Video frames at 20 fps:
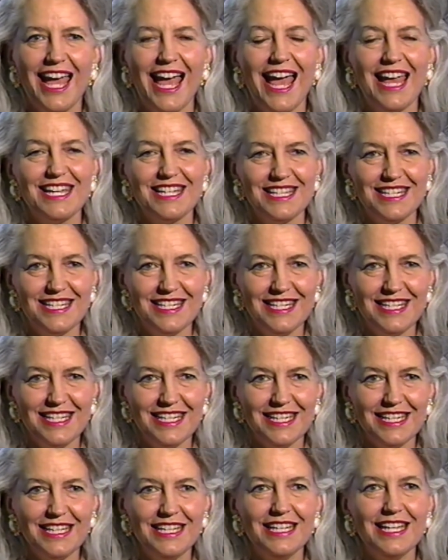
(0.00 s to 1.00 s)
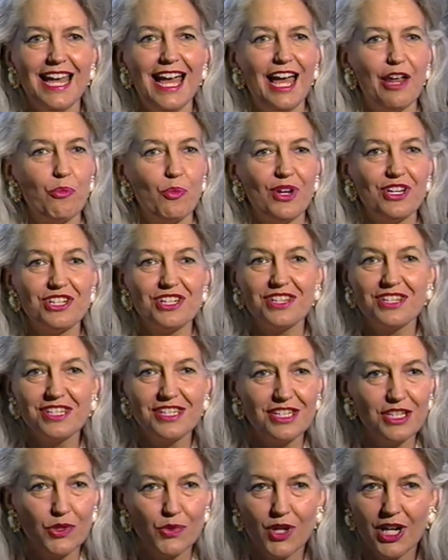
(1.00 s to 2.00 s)
and did and went to the
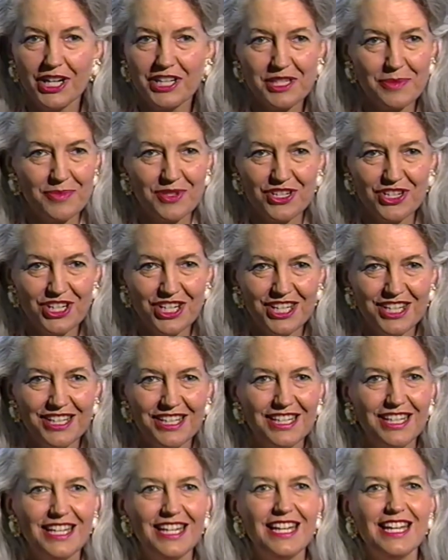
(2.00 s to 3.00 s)
Xerox machine?